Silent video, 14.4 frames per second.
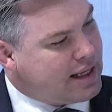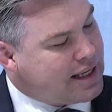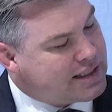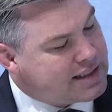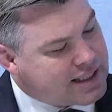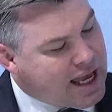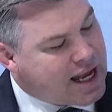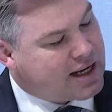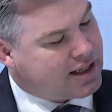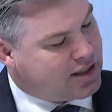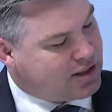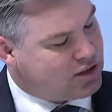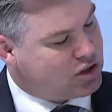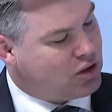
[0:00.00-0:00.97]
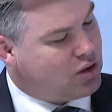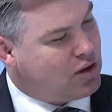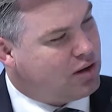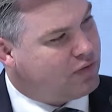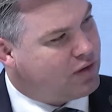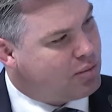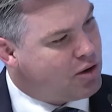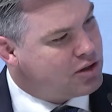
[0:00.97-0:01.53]
Is that a
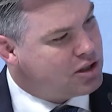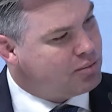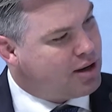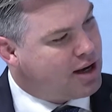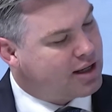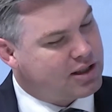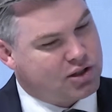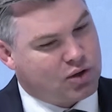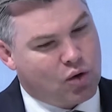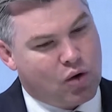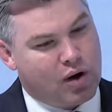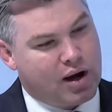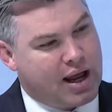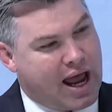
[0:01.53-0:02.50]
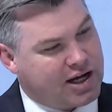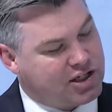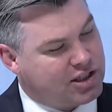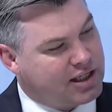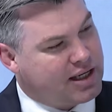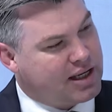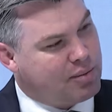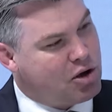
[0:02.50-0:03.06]
concern for emerging markets, or
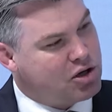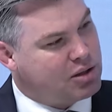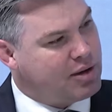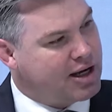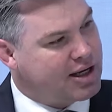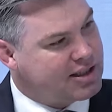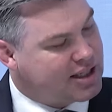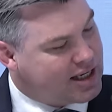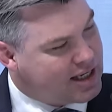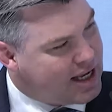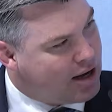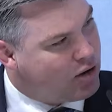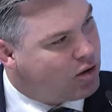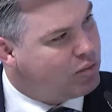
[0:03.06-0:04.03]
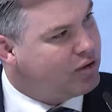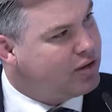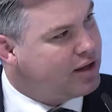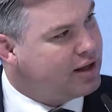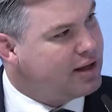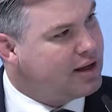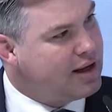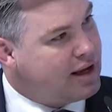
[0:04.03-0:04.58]
actually emerging markets can get on with
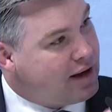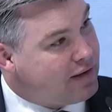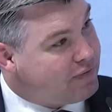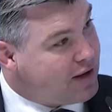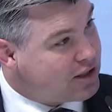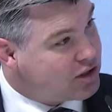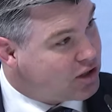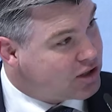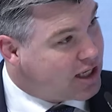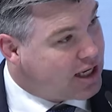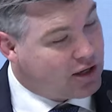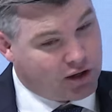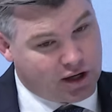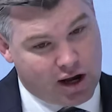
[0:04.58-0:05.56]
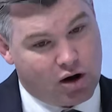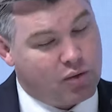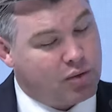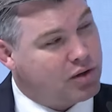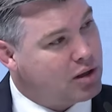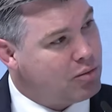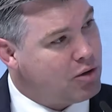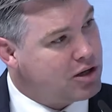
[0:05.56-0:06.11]
it, investors can get on
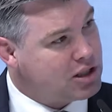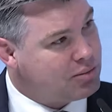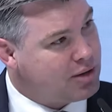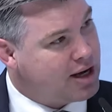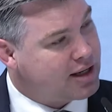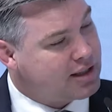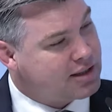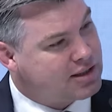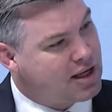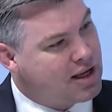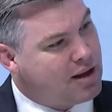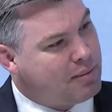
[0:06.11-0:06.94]
with emerging markets?